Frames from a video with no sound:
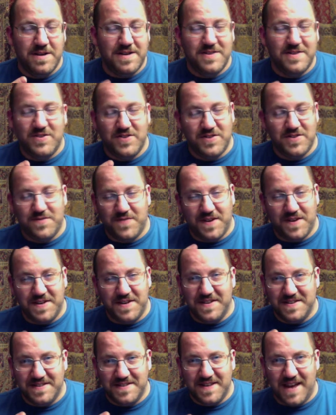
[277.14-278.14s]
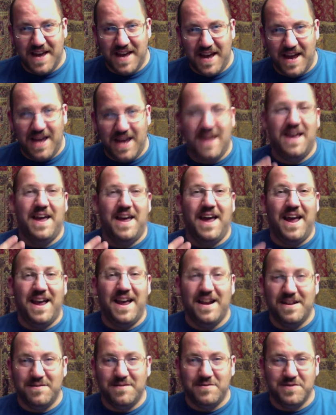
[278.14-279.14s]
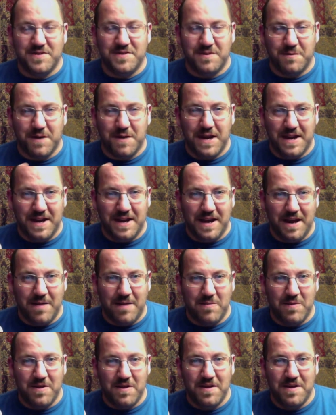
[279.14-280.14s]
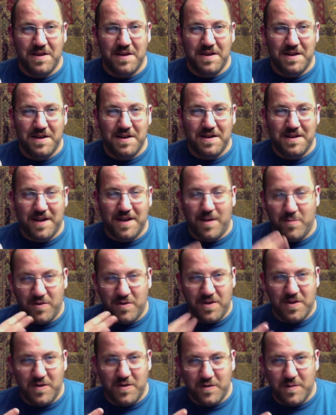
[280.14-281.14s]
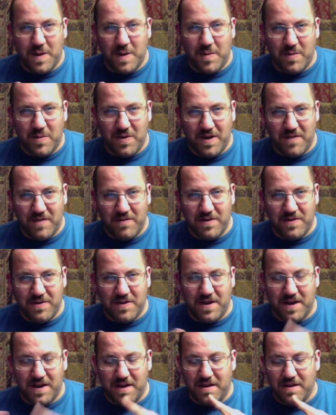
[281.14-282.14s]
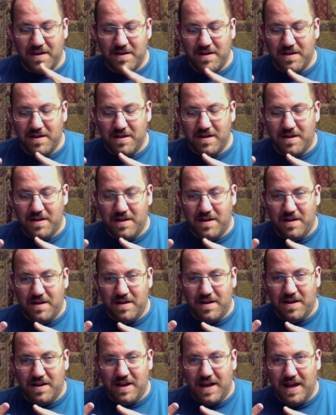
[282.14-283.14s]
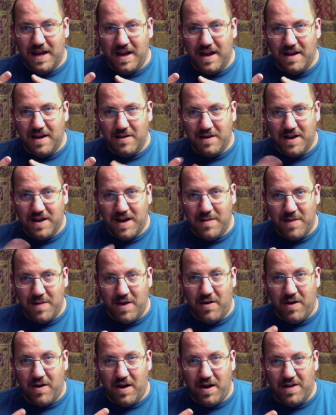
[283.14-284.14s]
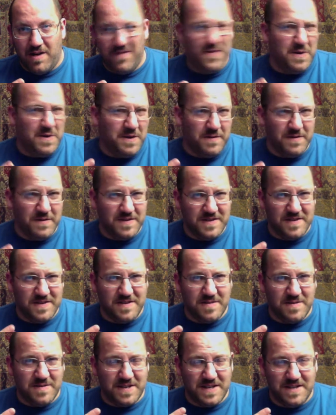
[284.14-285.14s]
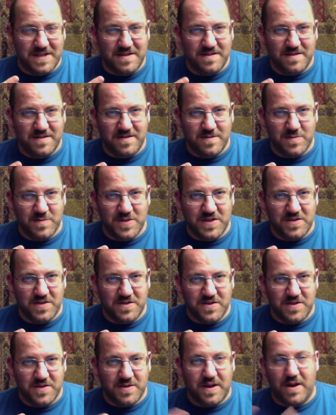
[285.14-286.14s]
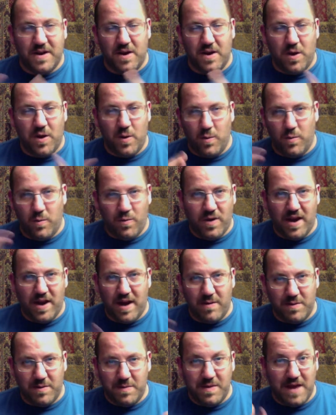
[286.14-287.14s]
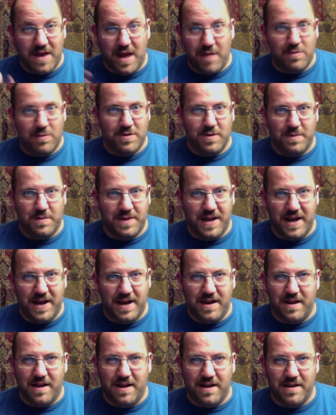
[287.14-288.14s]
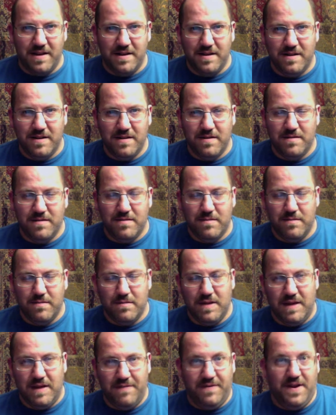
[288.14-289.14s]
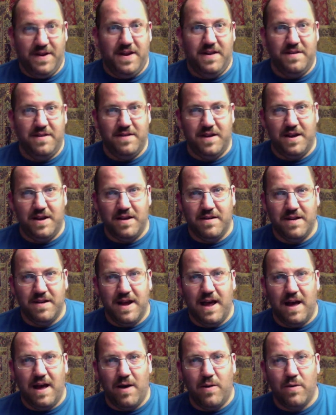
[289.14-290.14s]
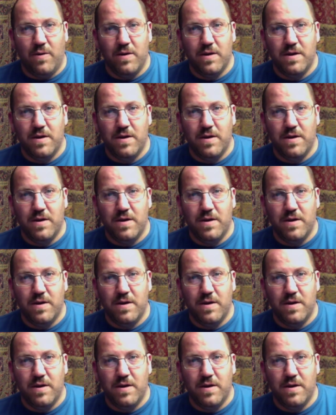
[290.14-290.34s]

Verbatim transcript: It's just fun to say, and it was a great game. Came with a newspaper and everything. And it came out on a few different systems. I did some research, so I don't know what I would be able to play it on, if anything, now.